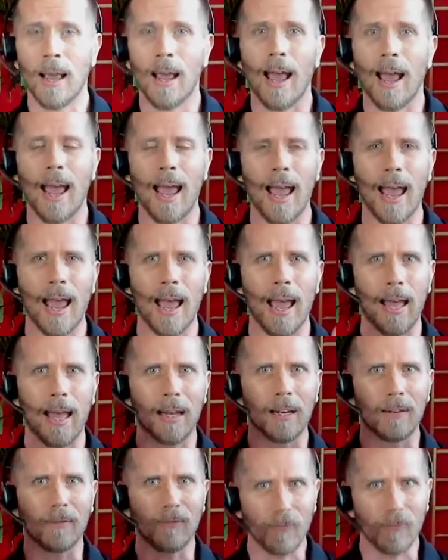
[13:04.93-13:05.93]

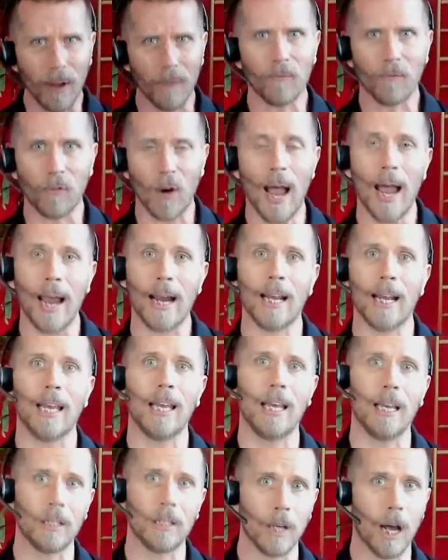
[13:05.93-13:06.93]
And Fun Friday
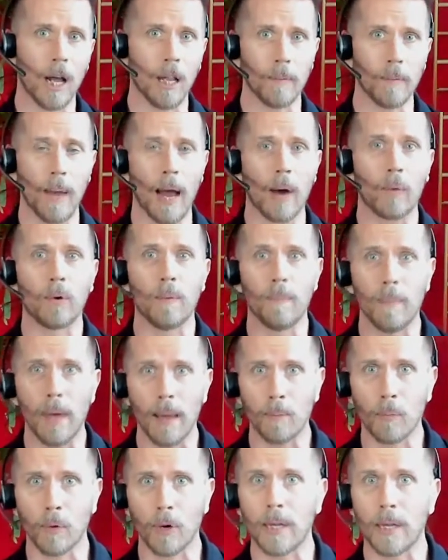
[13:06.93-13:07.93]
is all about
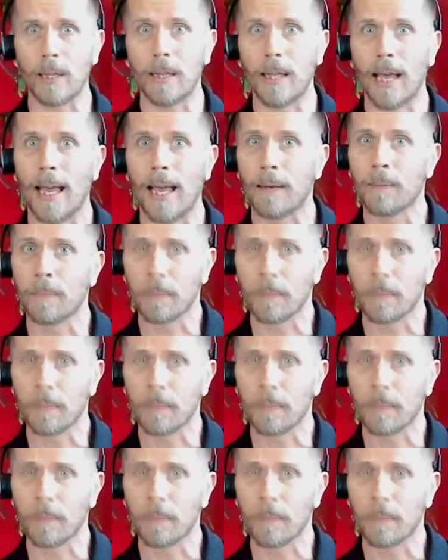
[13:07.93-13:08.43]
remembering that